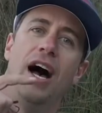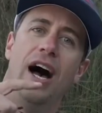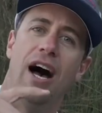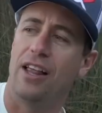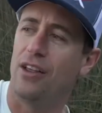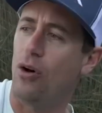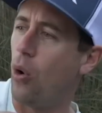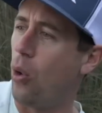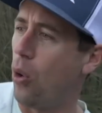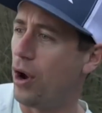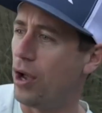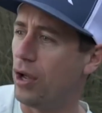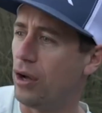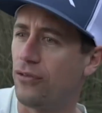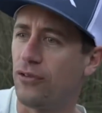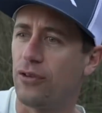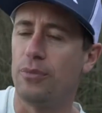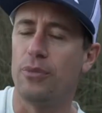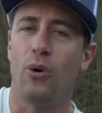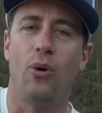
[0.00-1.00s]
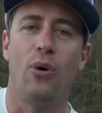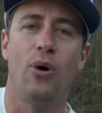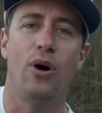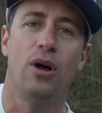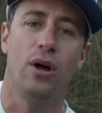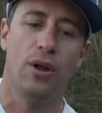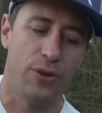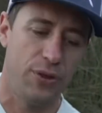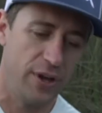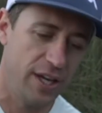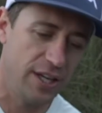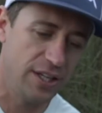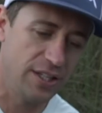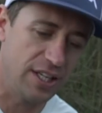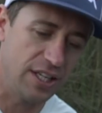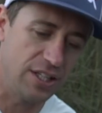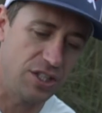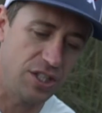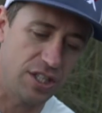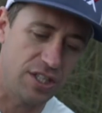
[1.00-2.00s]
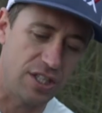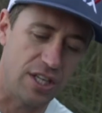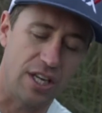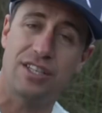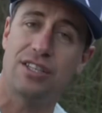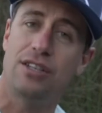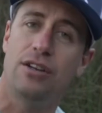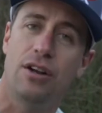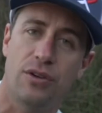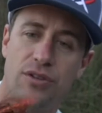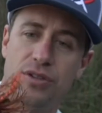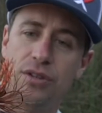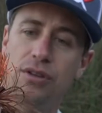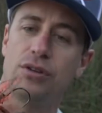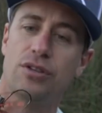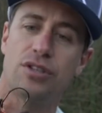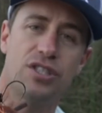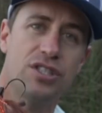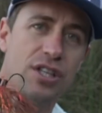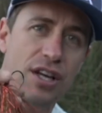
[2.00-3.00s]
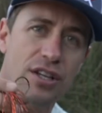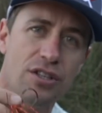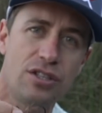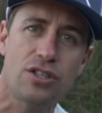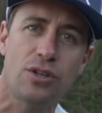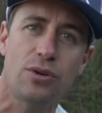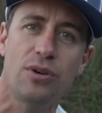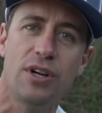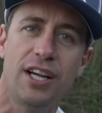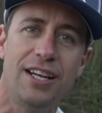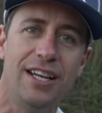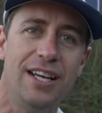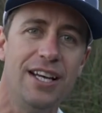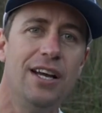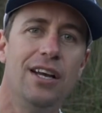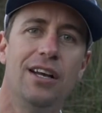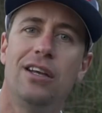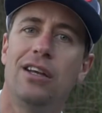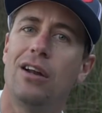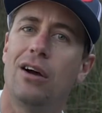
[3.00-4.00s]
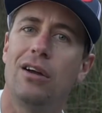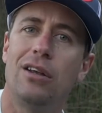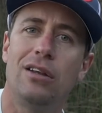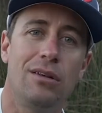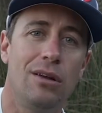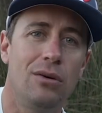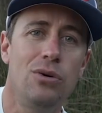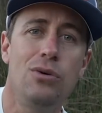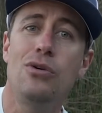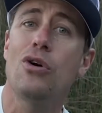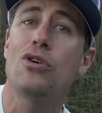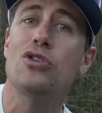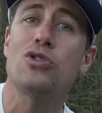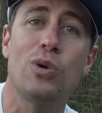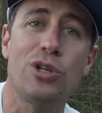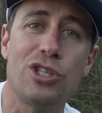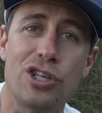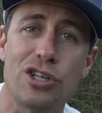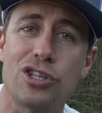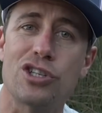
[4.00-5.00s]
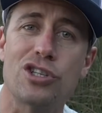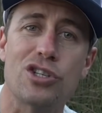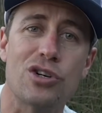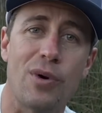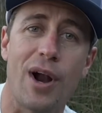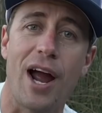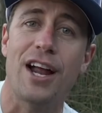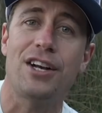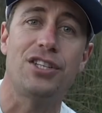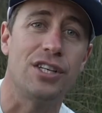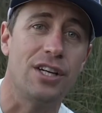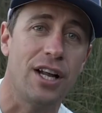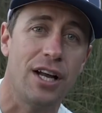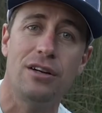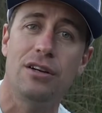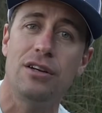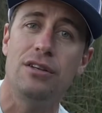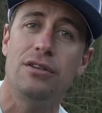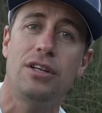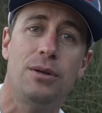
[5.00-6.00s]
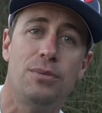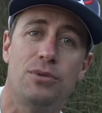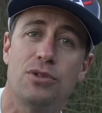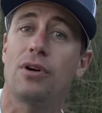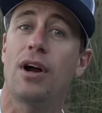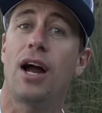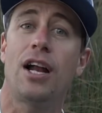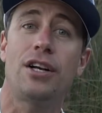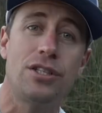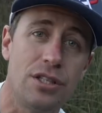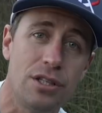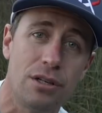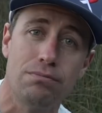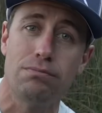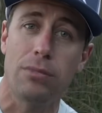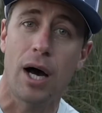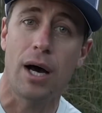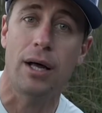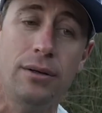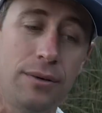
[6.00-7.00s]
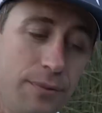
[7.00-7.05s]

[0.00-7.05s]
uh, oil from the oil things, uh, just, uh, you know, little sunscreen. You know, who knows what you're scratching. I know you keep scratching your butt.